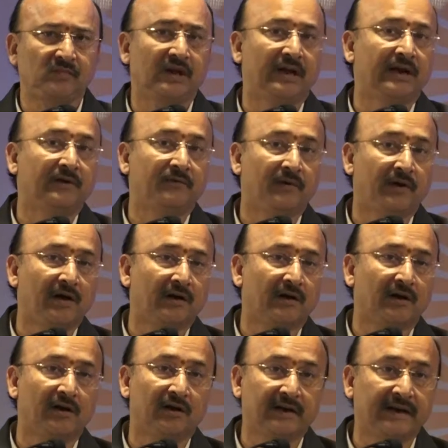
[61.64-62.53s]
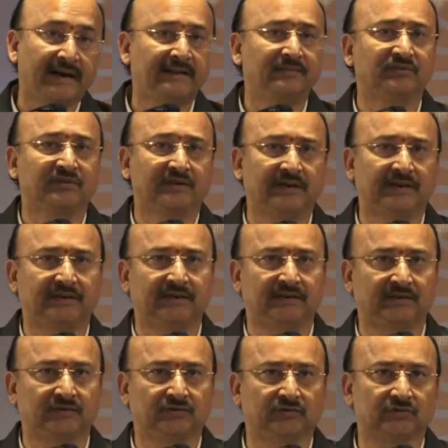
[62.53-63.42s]
And for all claims
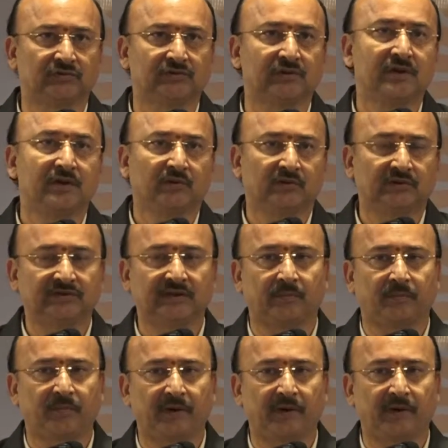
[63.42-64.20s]
related issues which are